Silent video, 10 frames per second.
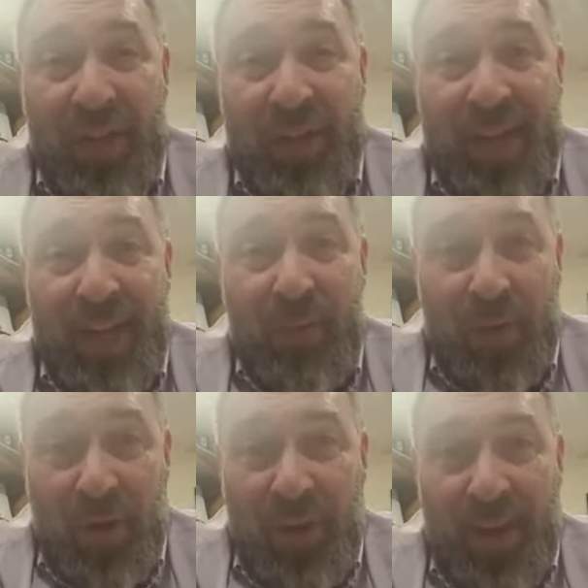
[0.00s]
that was
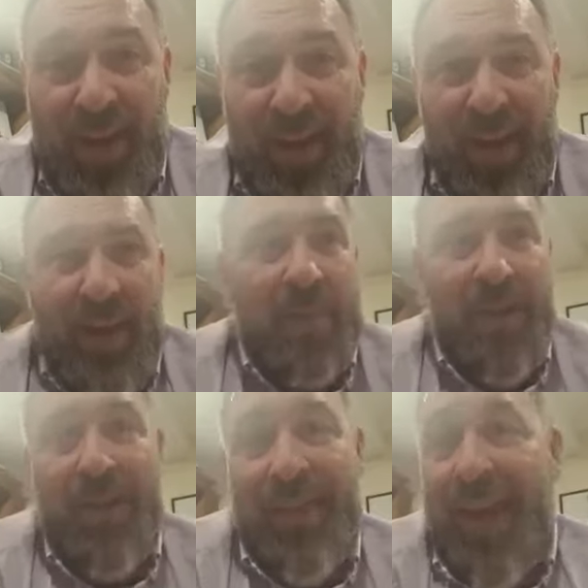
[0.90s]
on there. But
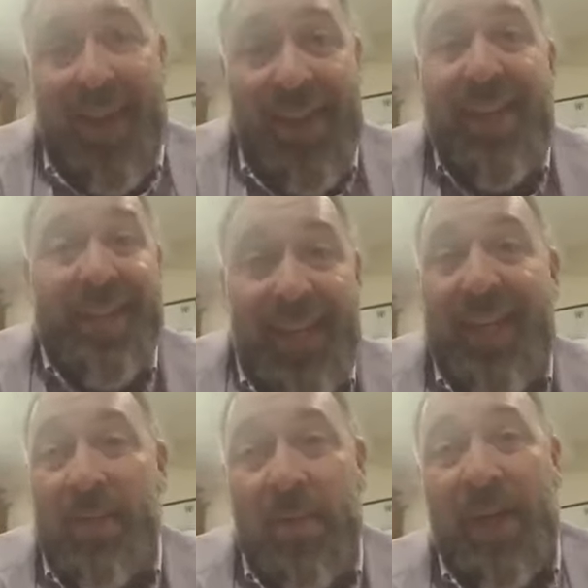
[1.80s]
in the end, that's
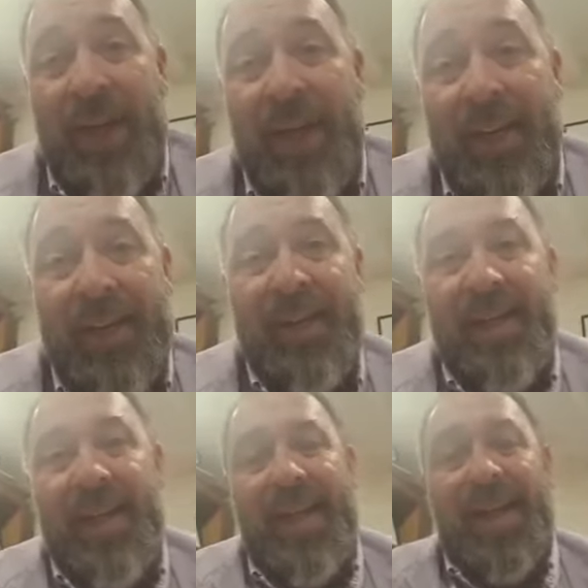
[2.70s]
exactly what he needed.
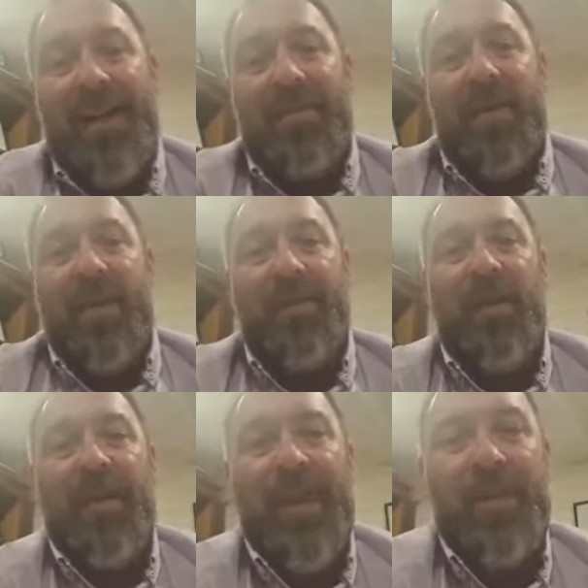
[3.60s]
I find that with a